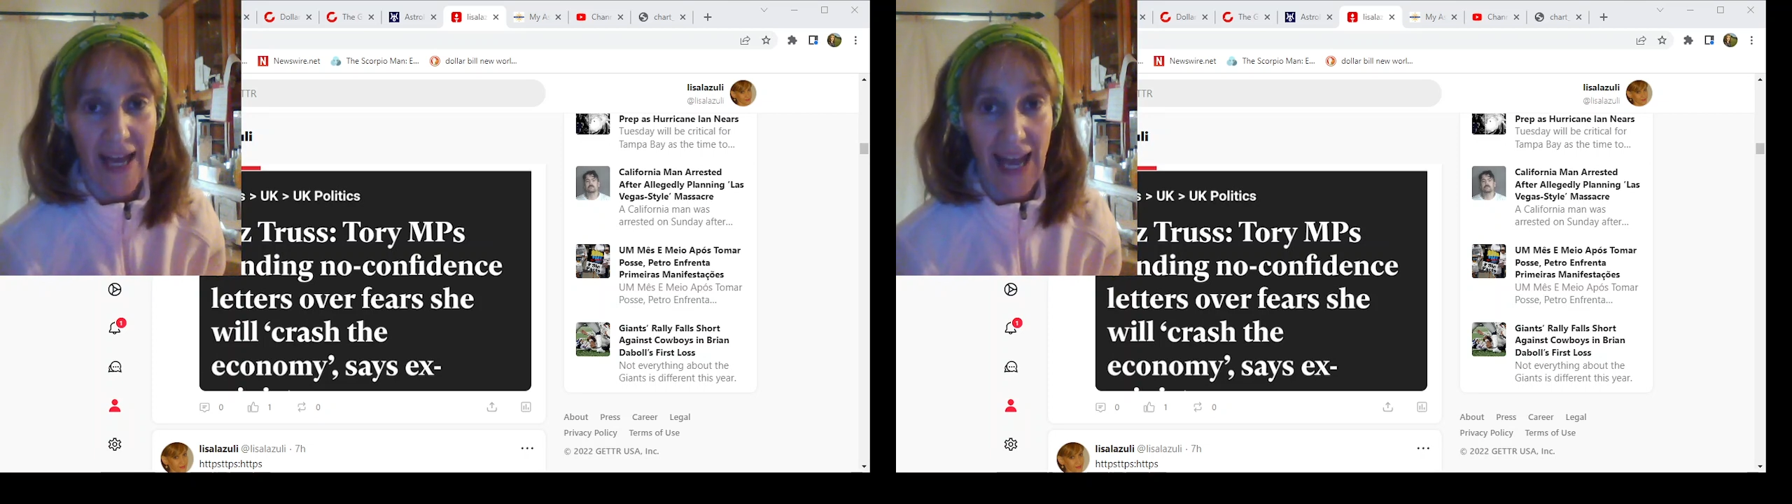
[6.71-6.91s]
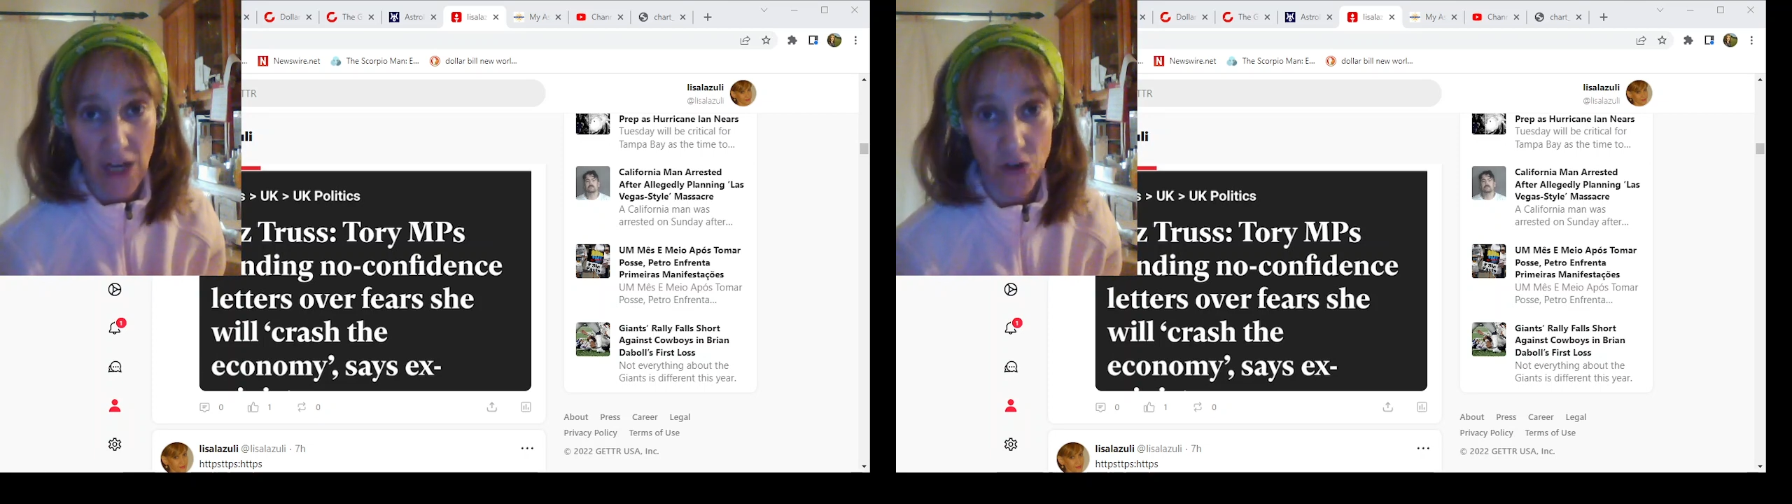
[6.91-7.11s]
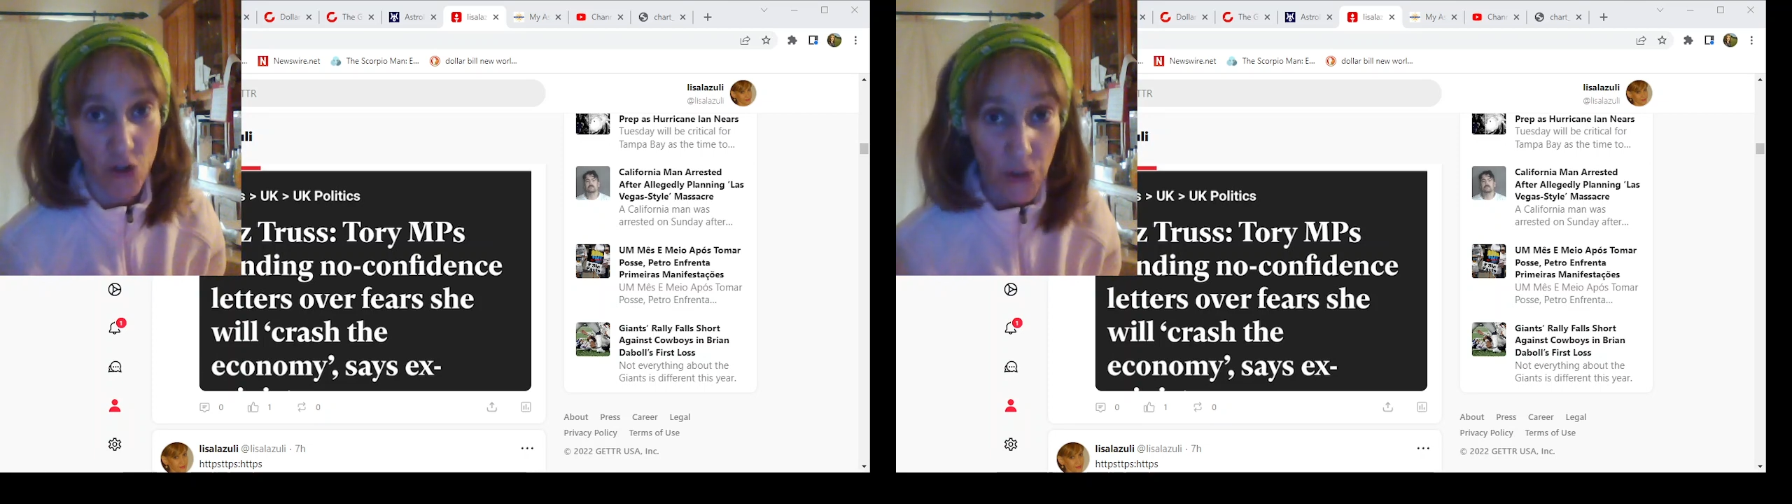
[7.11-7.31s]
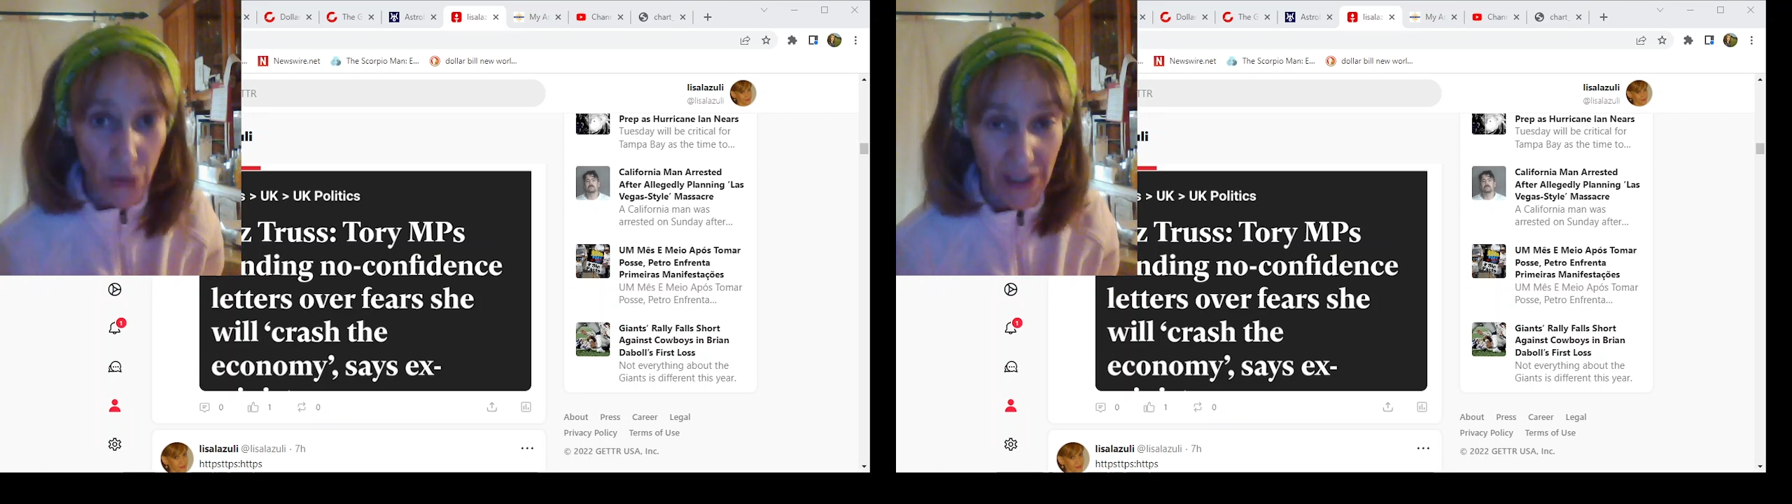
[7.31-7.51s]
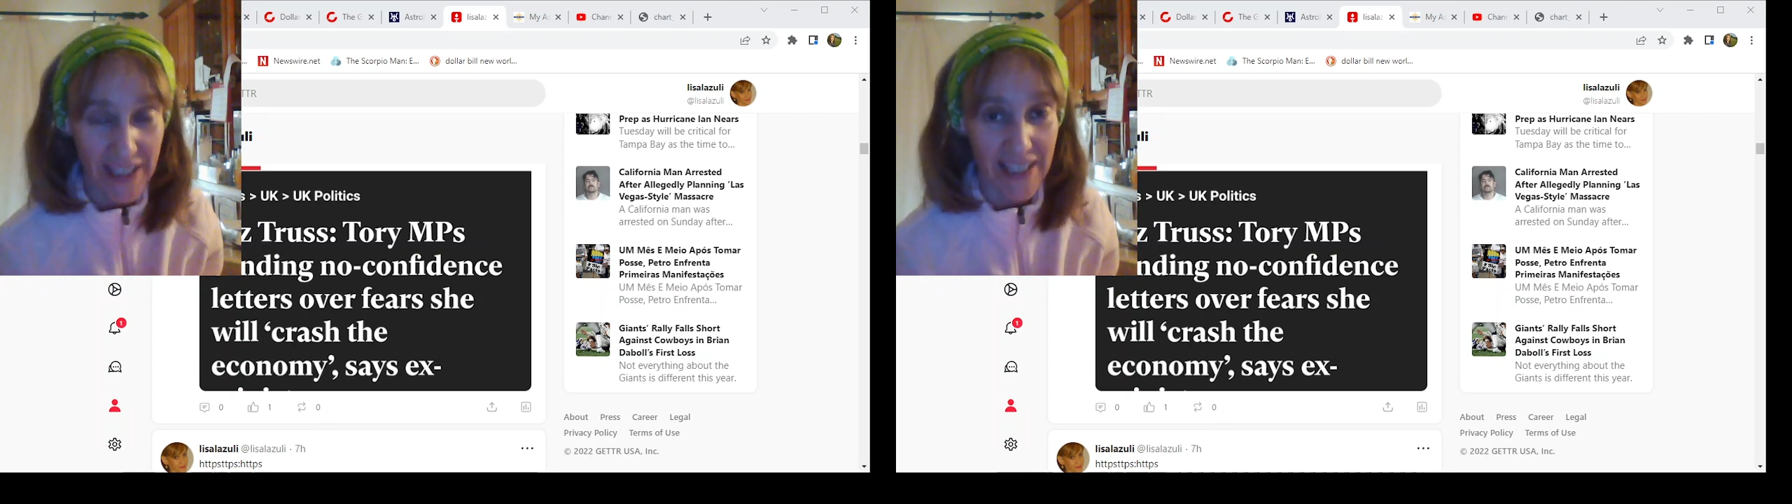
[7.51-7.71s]
Andrew
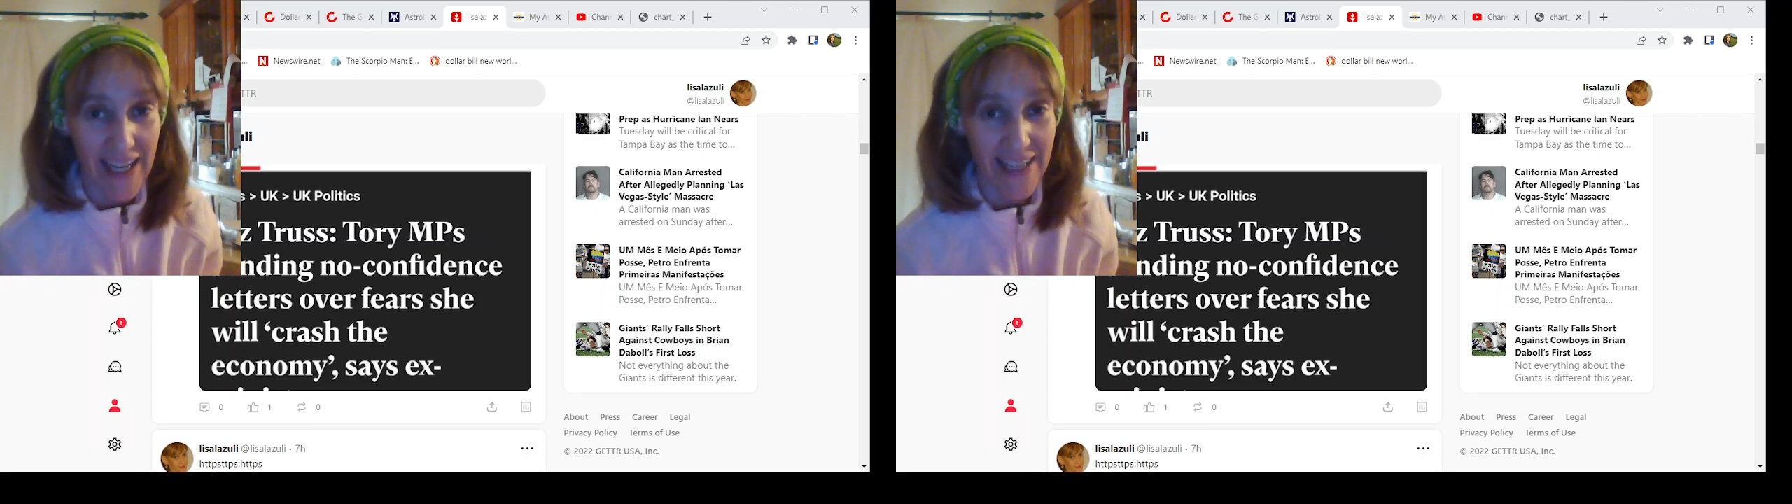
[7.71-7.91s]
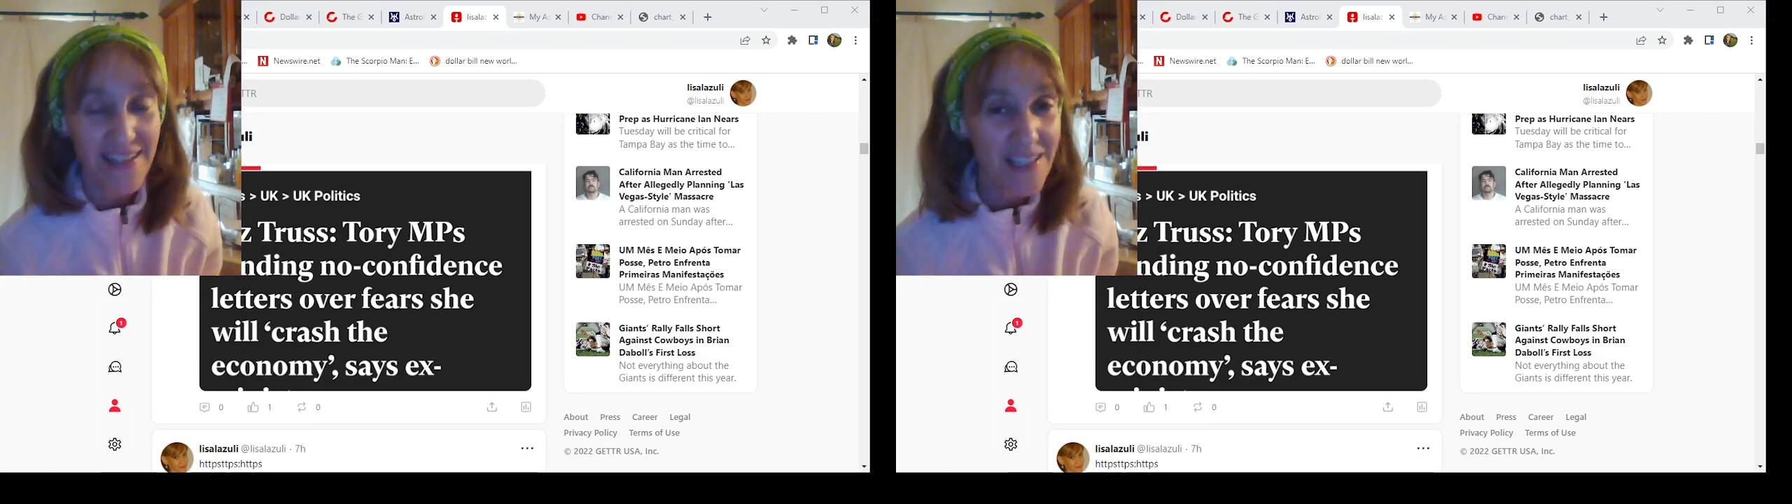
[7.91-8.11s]
again,